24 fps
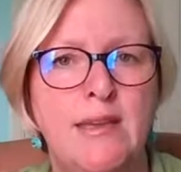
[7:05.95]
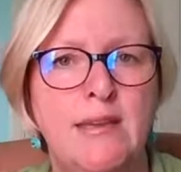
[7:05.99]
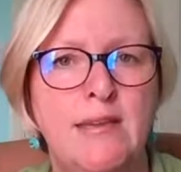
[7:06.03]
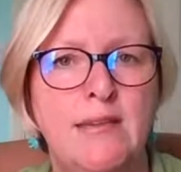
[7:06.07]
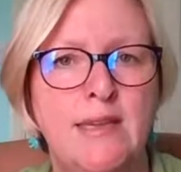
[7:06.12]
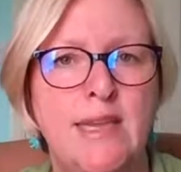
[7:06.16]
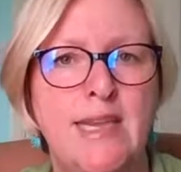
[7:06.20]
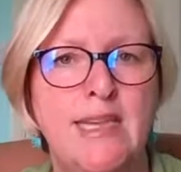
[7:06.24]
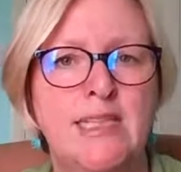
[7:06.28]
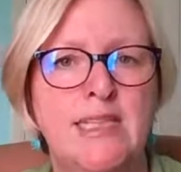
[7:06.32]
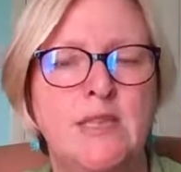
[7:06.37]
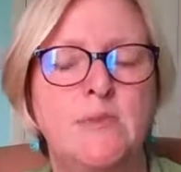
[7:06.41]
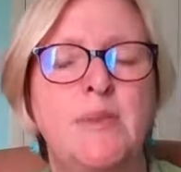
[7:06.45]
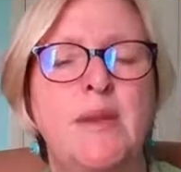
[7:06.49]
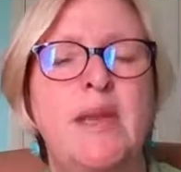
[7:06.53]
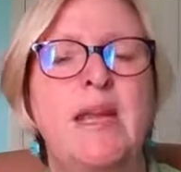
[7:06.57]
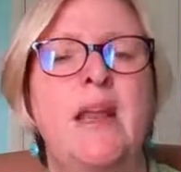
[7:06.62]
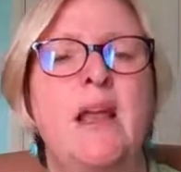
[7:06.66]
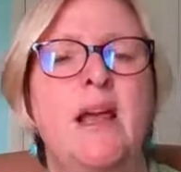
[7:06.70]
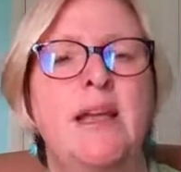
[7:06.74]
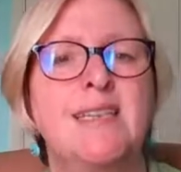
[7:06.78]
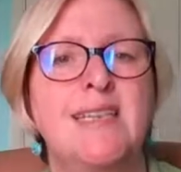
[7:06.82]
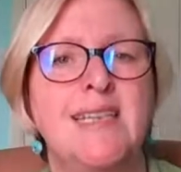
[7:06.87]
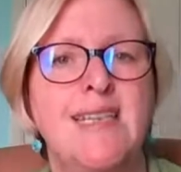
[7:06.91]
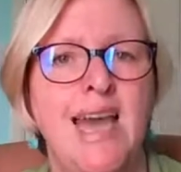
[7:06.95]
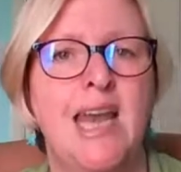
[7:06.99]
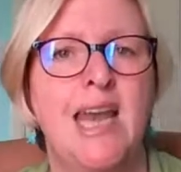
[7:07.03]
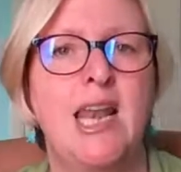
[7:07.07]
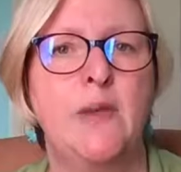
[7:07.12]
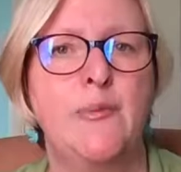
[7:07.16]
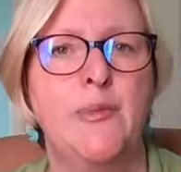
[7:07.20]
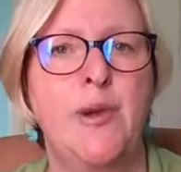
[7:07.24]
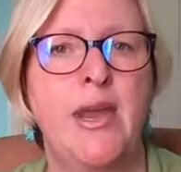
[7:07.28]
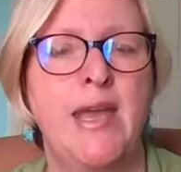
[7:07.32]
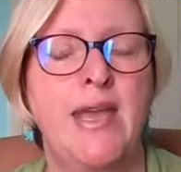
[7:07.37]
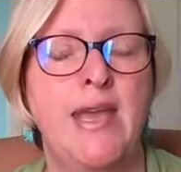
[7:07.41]
needs to be like to
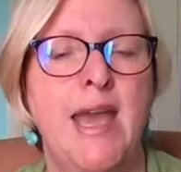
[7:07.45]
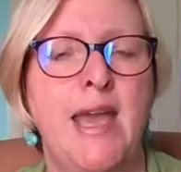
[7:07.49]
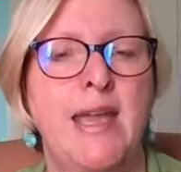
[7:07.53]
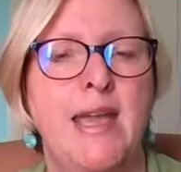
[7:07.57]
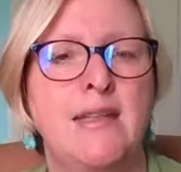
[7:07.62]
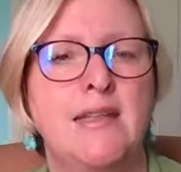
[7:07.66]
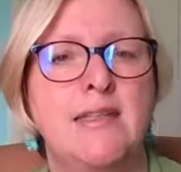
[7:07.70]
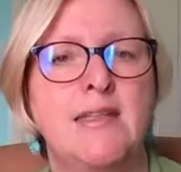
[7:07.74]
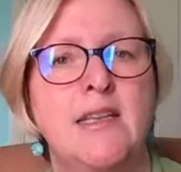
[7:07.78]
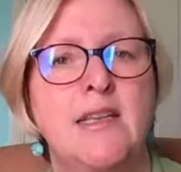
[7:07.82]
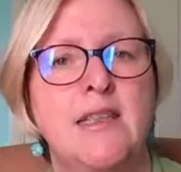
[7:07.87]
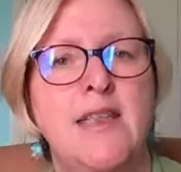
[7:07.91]
calibrate against.